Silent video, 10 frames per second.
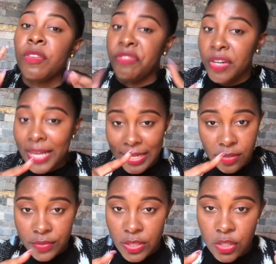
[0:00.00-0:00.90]
Very
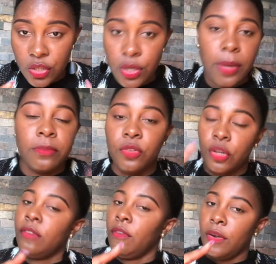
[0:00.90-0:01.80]
active on Instagram,
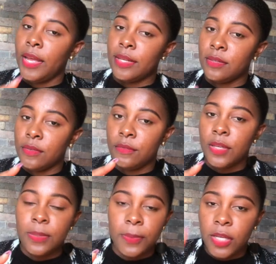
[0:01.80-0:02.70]
not very active on
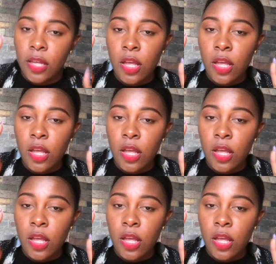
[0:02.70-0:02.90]
Facebook.